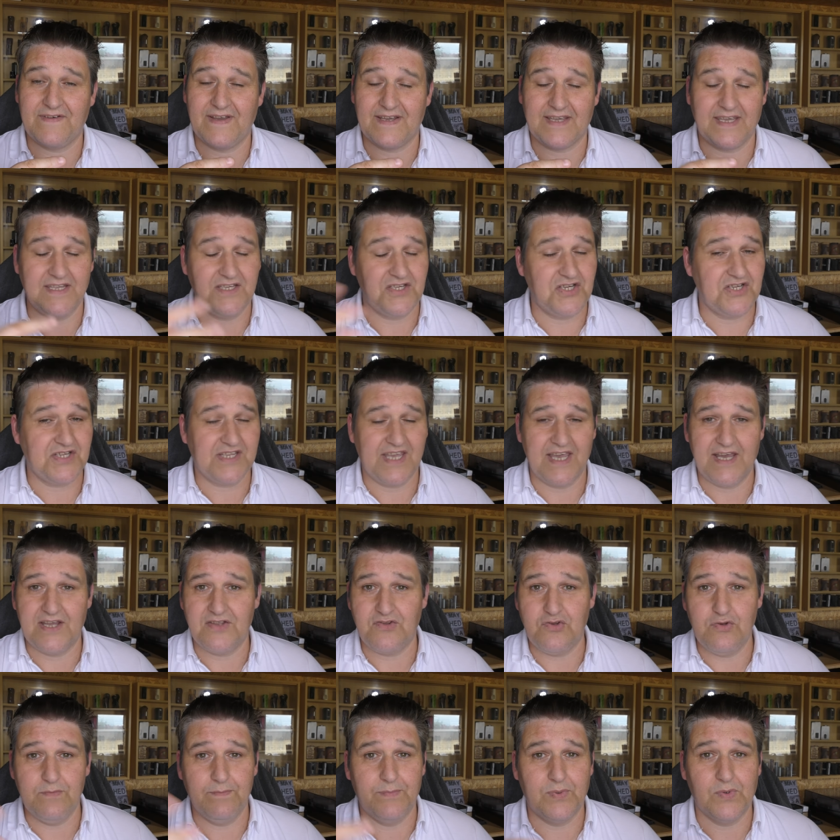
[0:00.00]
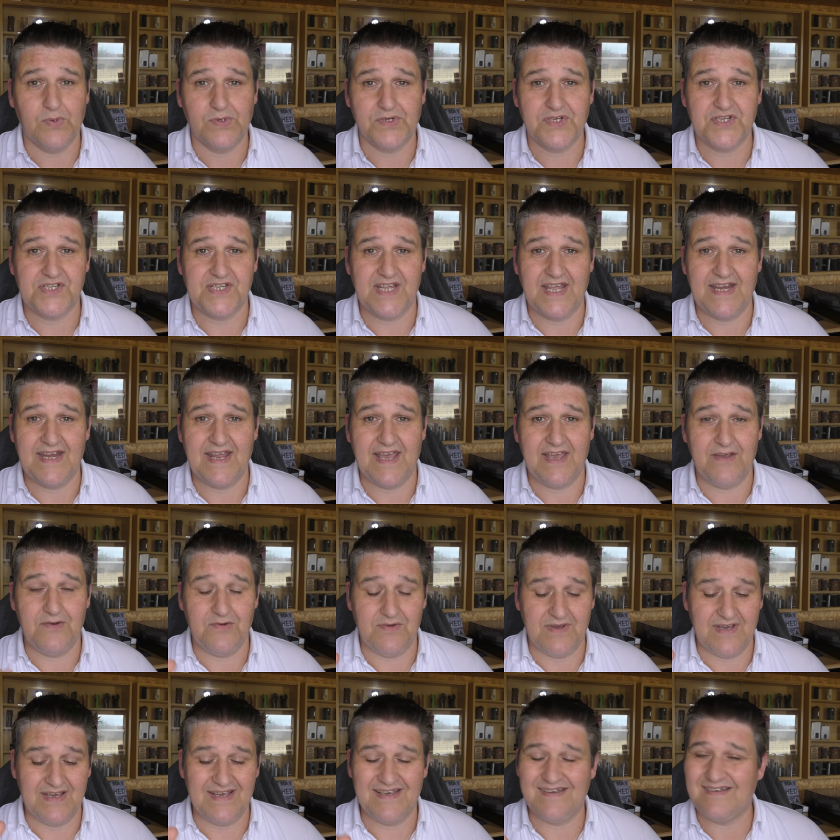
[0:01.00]
I could just get a new board sent
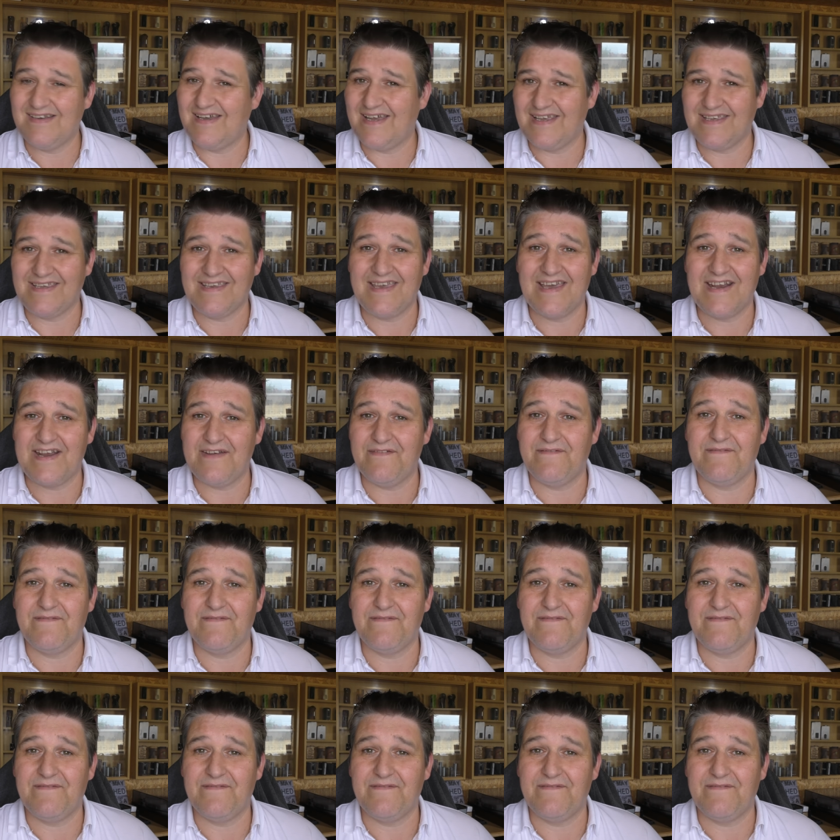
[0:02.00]
out and get it